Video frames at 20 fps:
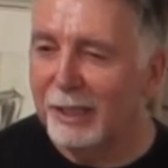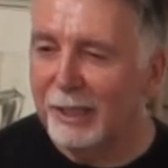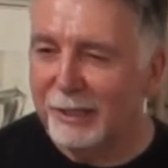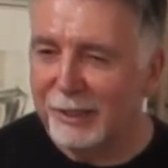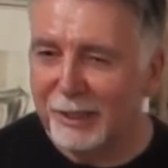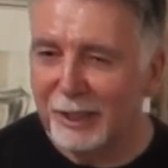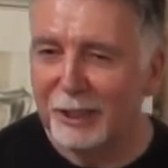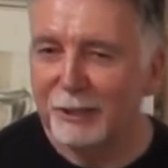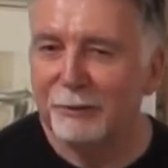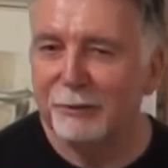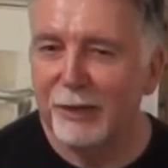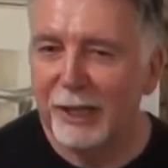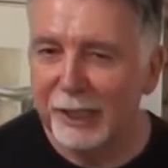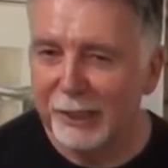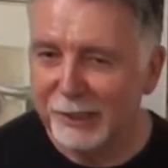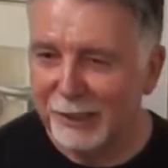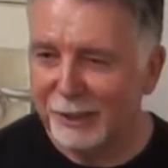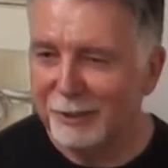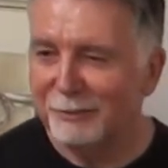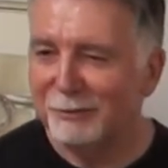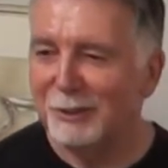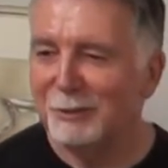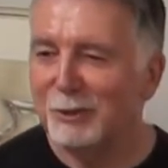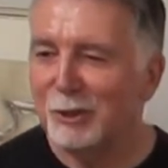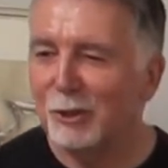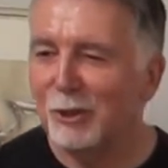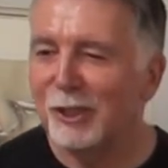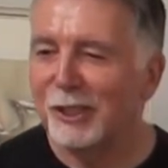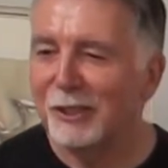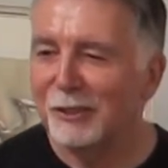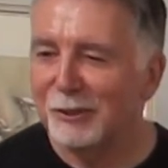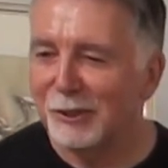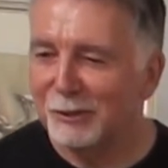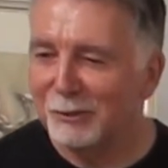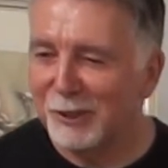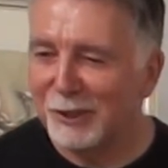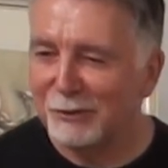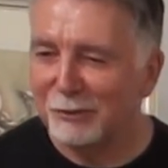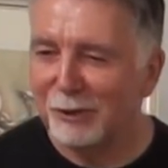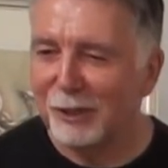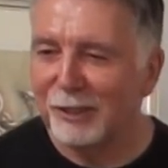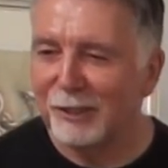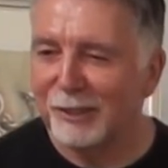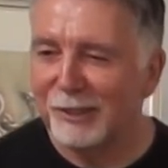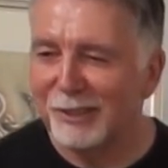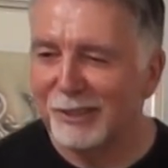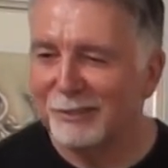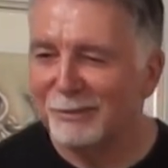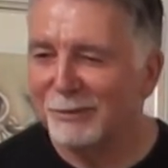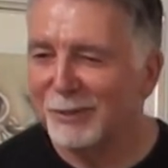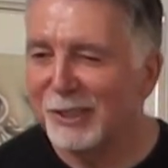send a fax of a drawing out to his friends,